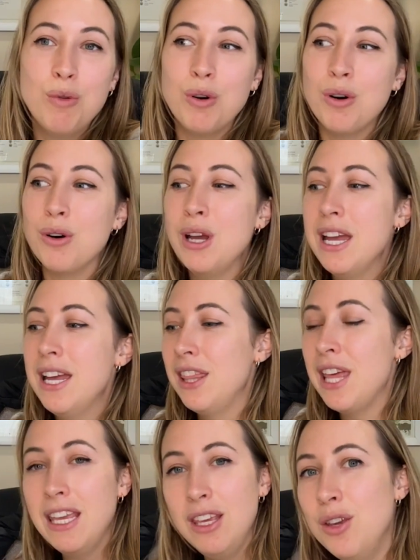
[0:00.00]
Or
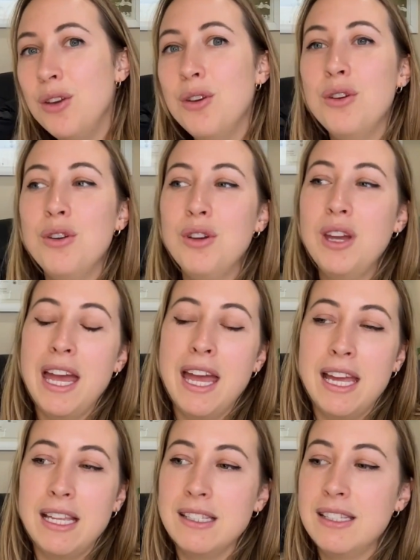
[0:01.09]
thank you,
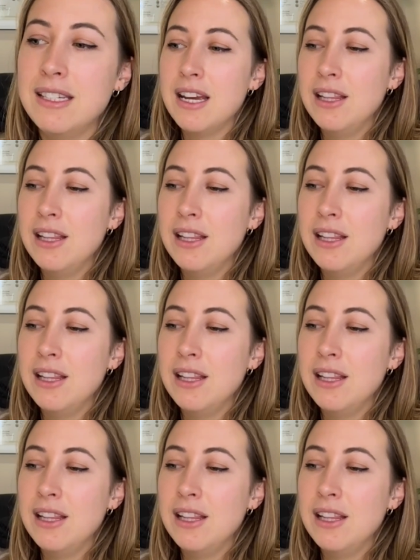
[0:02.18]
and